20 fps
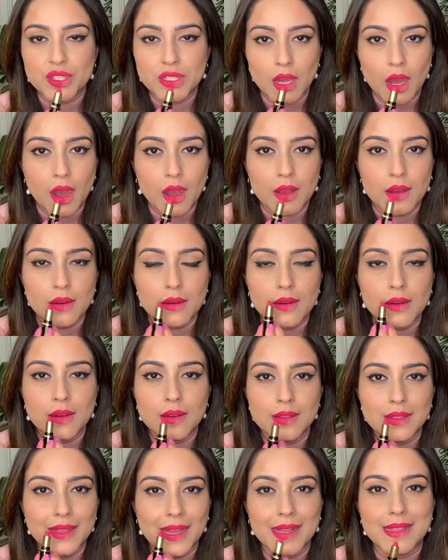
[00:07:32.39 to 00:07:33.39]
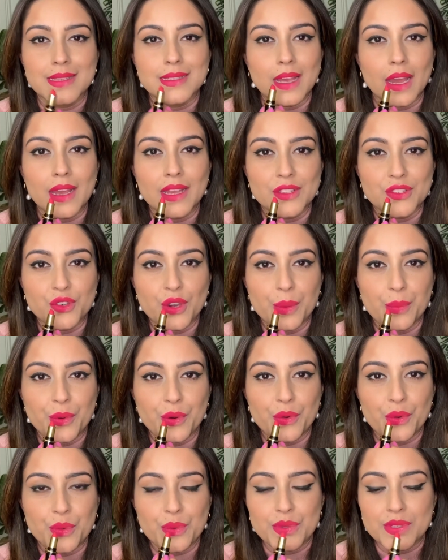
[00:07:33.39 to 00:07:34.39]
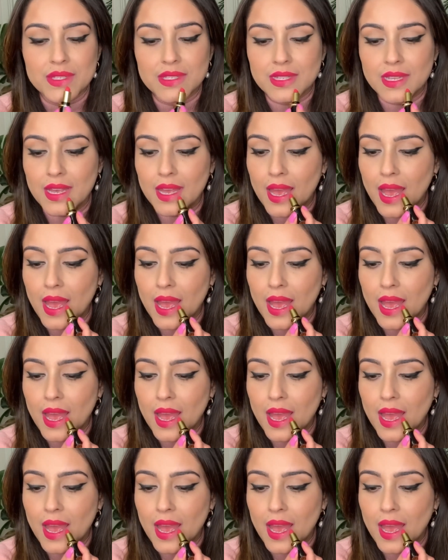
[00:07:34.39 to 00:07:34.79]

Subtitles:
darker than Skyscraper Rose.